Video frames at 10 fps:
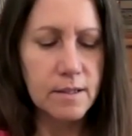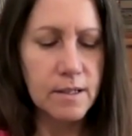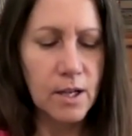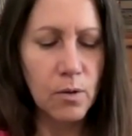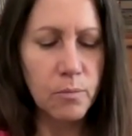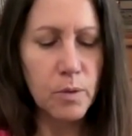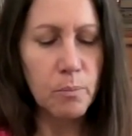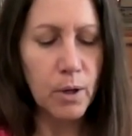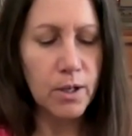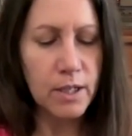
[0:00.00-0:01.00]
help the
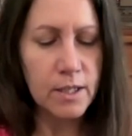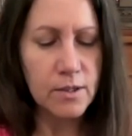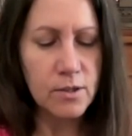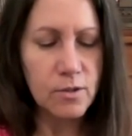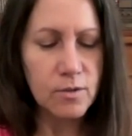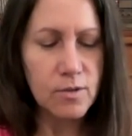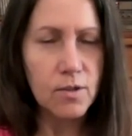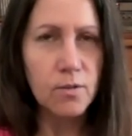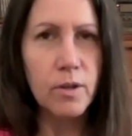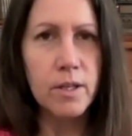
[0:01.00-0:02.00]
body to
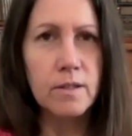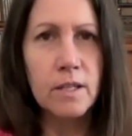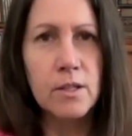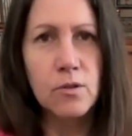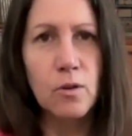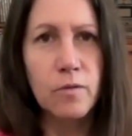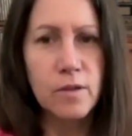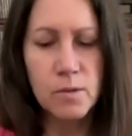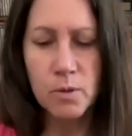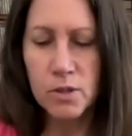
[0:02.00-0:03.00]
secrete
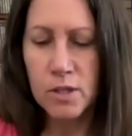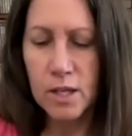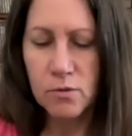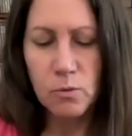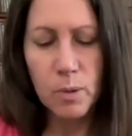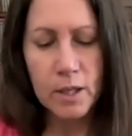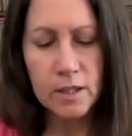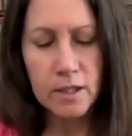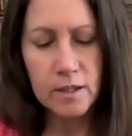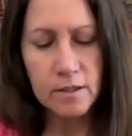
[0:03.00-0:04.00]
endorphins, which are natural
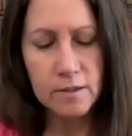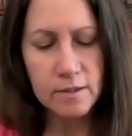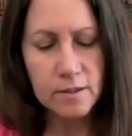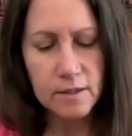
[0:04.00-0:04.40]
painkillers.